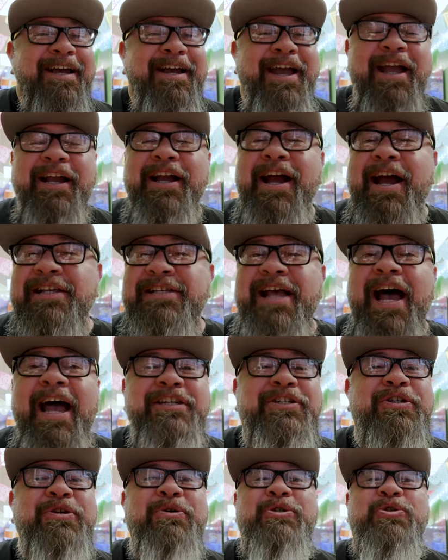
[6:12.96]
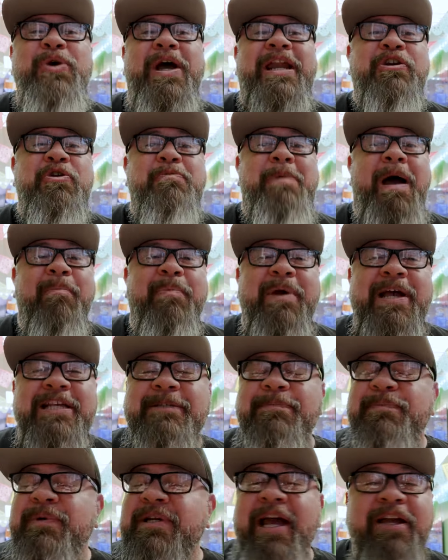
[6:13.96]
And guys, I too try to do my
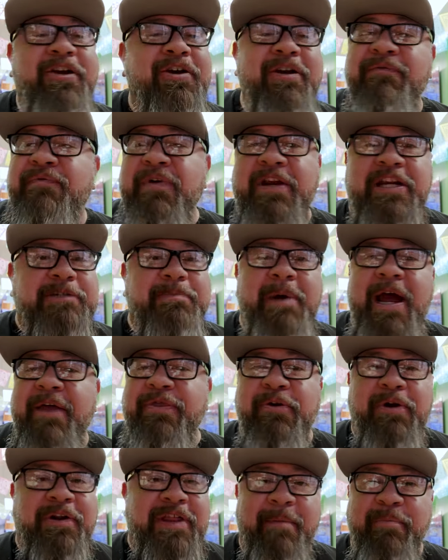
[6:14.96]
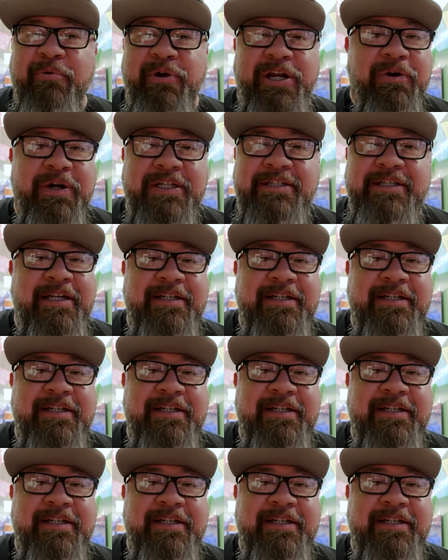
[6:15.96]
best, but I couldn't finish my third of that burrito.